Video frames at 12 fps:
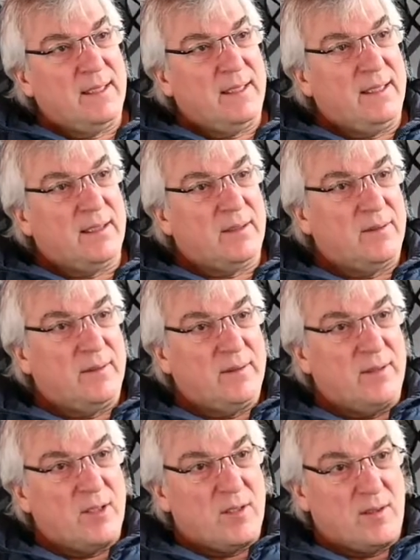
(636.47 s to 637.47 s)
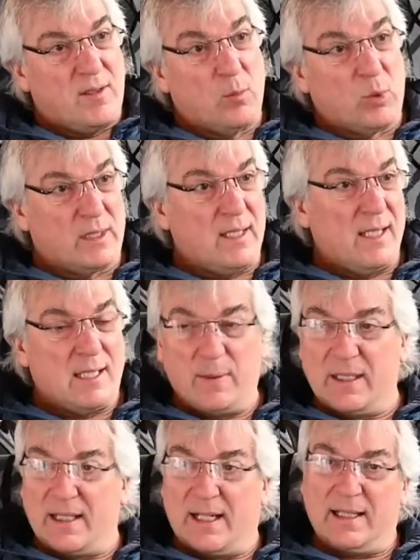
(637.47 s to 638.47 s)
There's some work that needs to
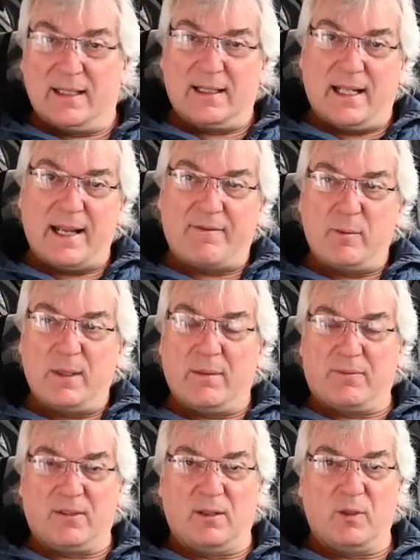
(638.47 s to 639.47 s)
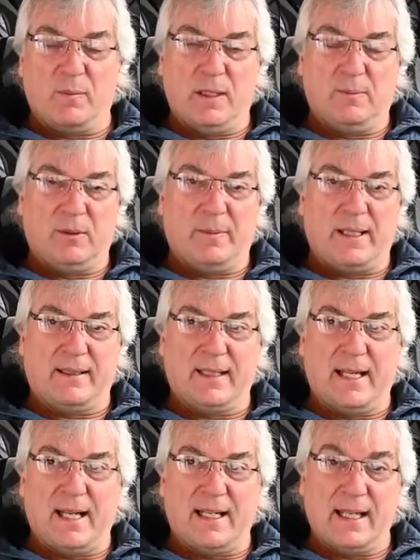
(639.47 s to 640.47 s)
be done, and I'd have to be upfront with people about
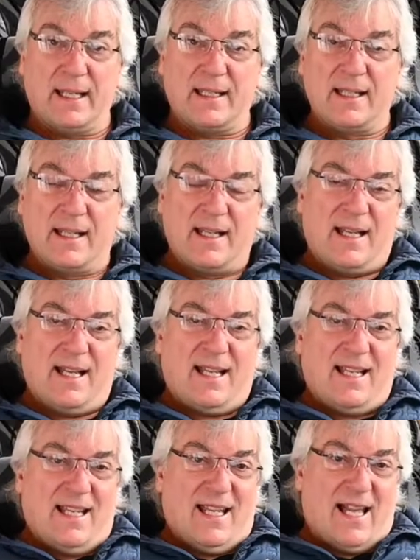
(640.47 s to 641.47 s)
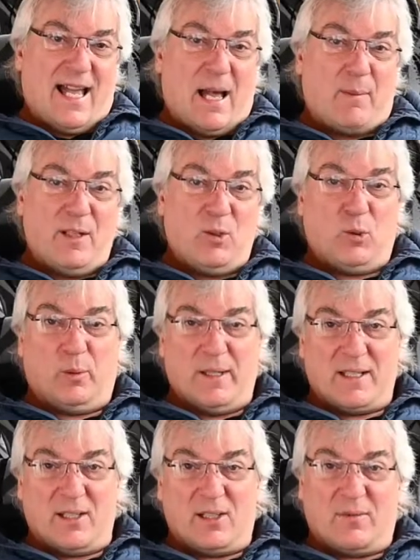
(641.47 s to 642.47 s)
that. And how many tour
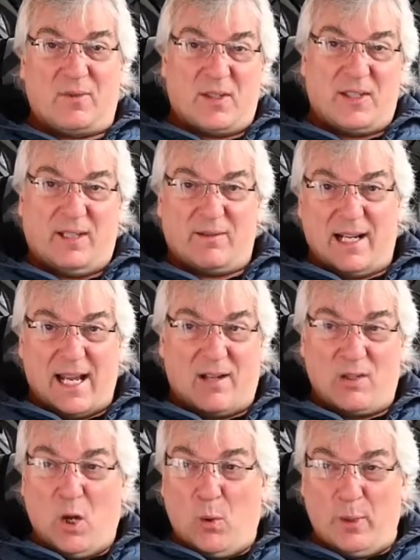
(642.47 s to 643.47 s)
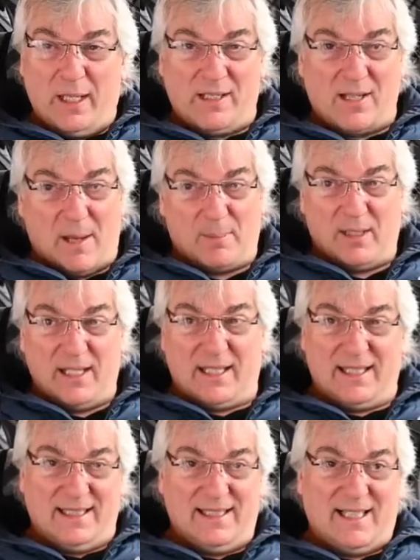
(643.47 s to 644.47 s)
buses are for sale right now? Nobody's
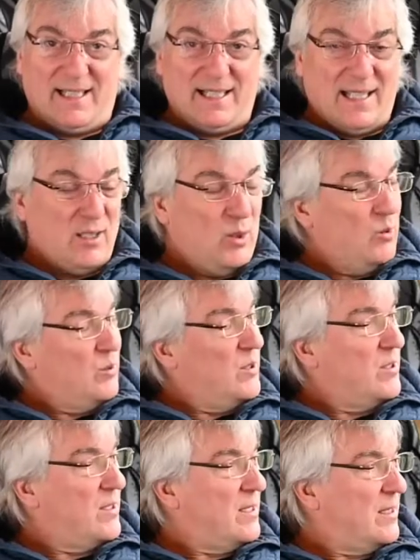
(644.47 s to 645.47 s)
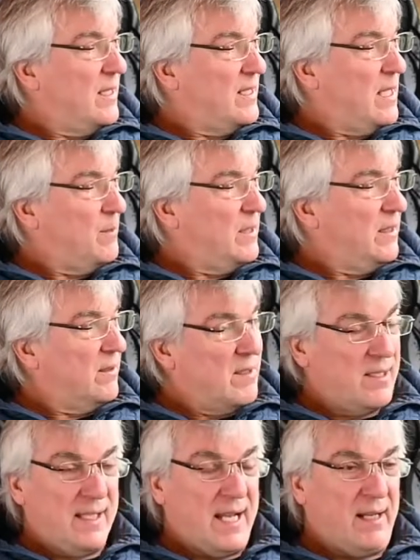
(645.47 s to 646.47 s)
operating. I know there's a company here in
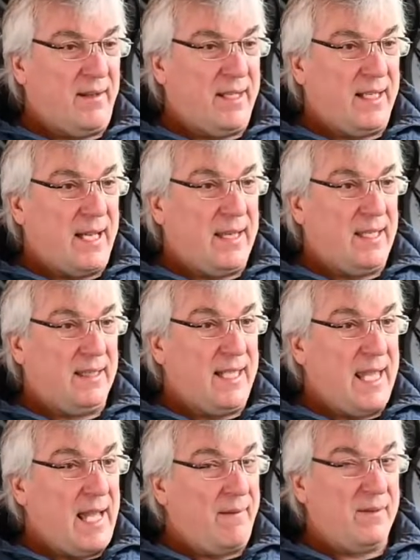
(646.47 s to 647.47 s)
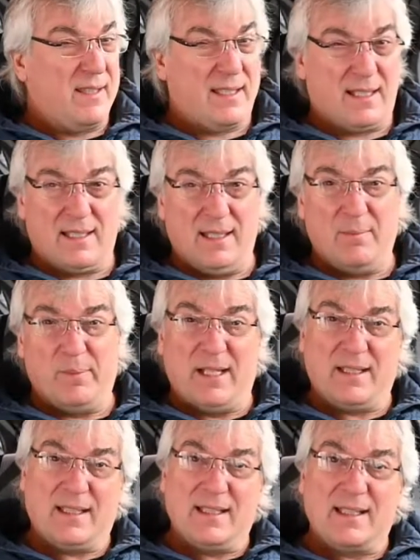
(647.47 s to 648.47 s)
Seattle that I think they have 16
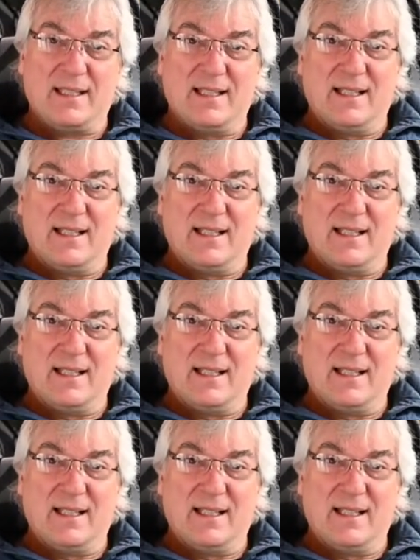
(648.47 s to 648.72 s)
buses,